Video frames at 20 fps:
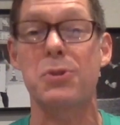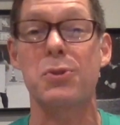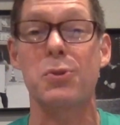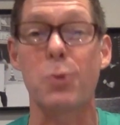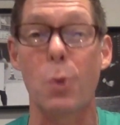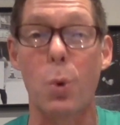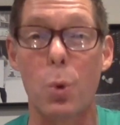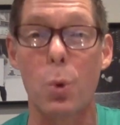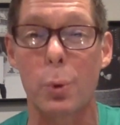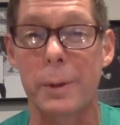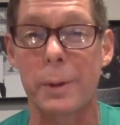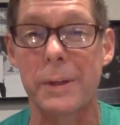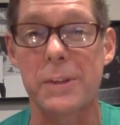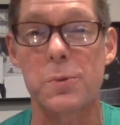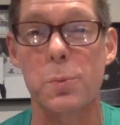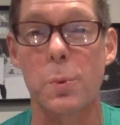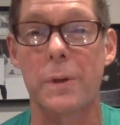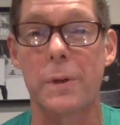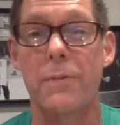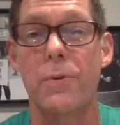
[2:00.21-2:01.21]
story
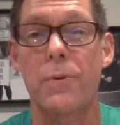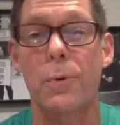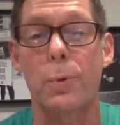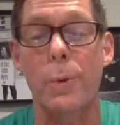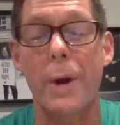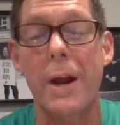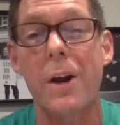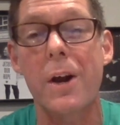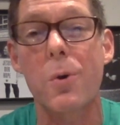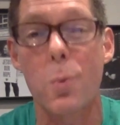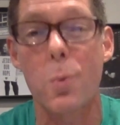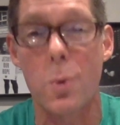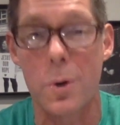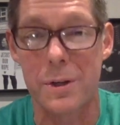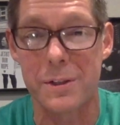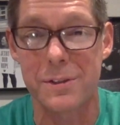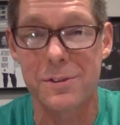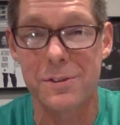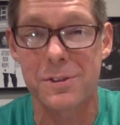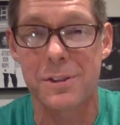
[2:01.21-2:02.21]
is one of the rare
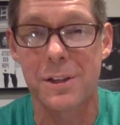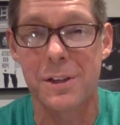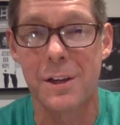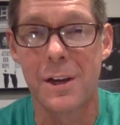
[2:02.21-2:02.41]
ones